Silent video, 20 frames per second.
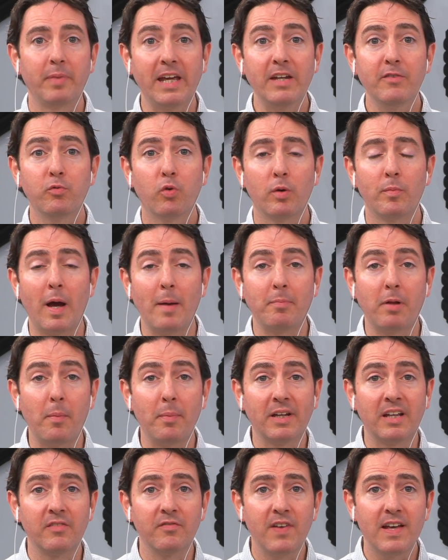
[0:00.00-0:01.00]
Paid for by
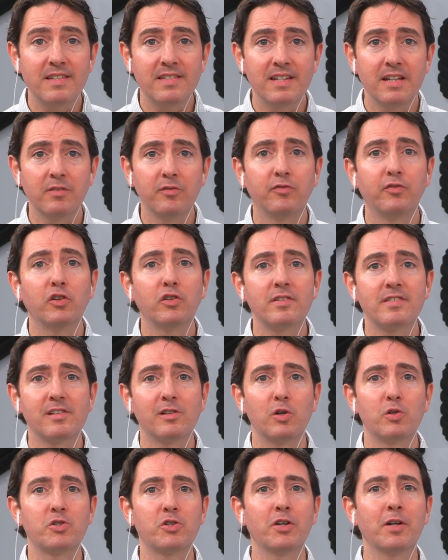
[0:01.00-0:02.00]
Public Investing, full
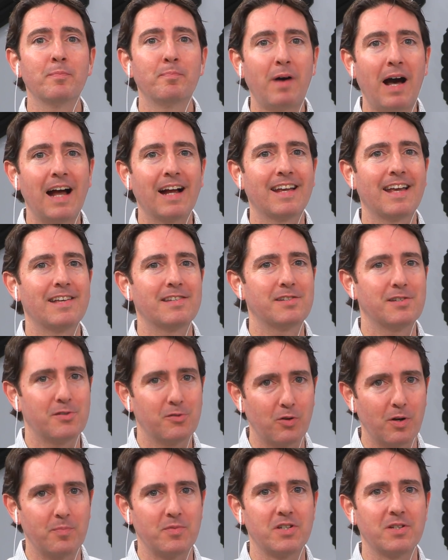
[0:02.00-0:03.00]
disclosure in podcast
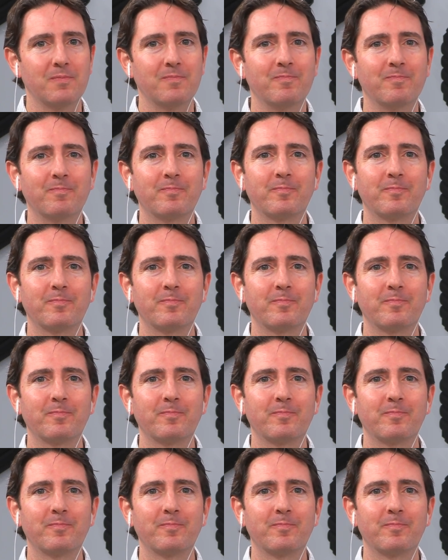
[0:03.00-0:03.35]
description.